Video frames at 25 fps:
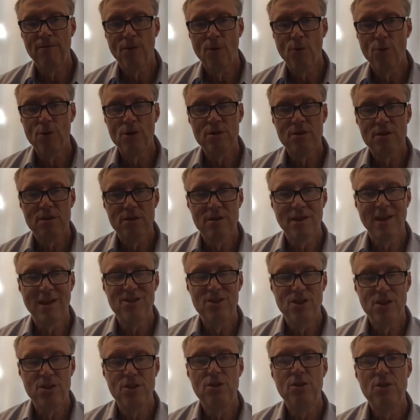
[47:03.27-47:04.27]
focuses
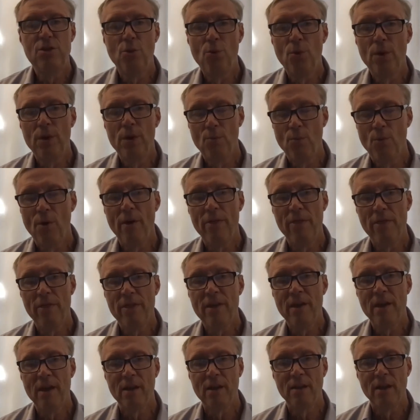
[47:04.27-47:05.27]
on just doing one
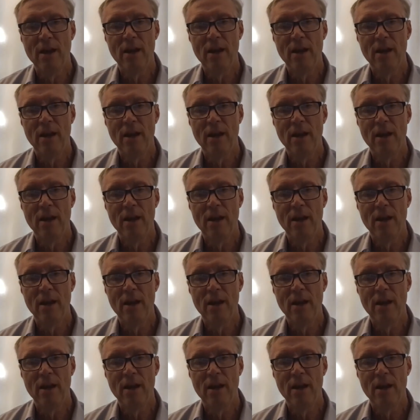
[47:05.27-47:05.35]
thing,